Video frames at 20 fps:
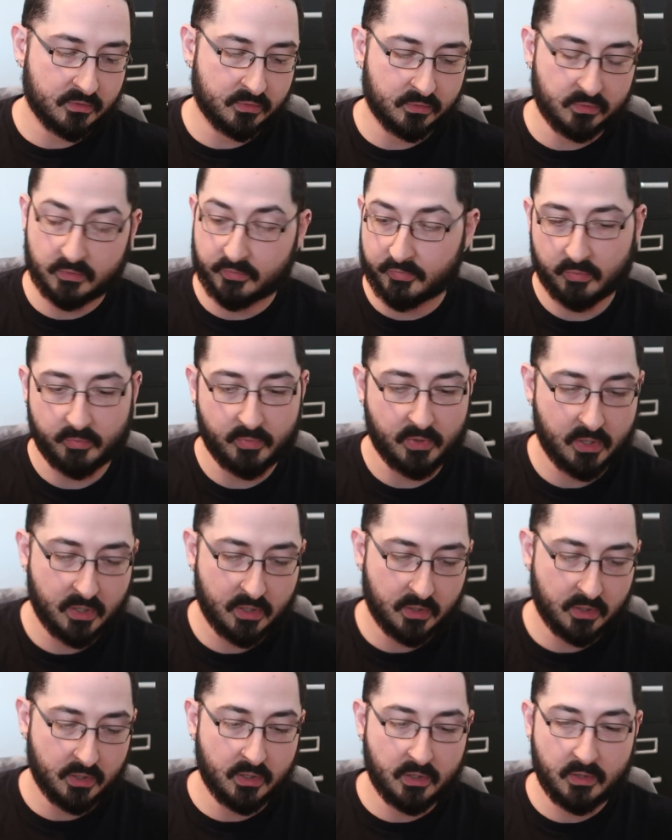cool from
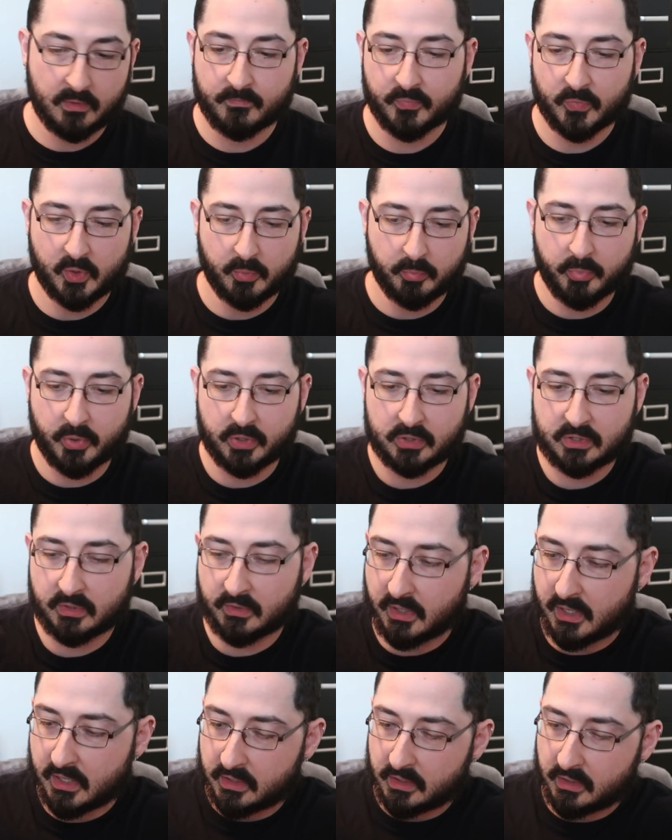Andy. A bunch
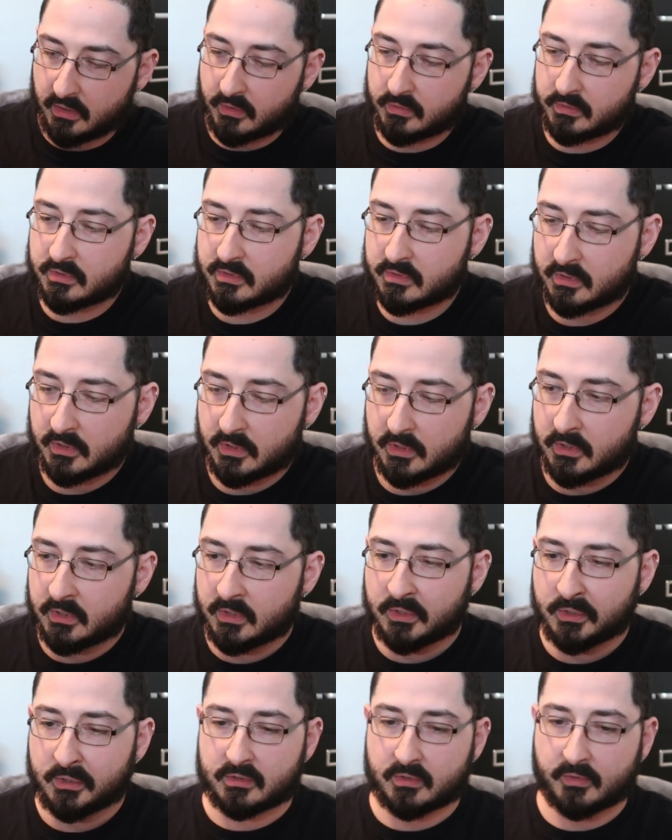of Andy notes.
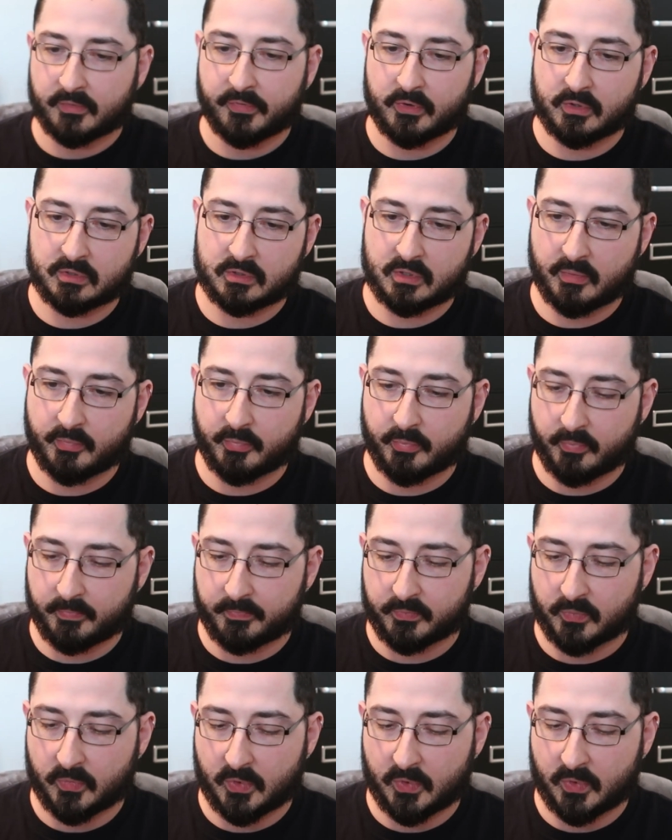So first up...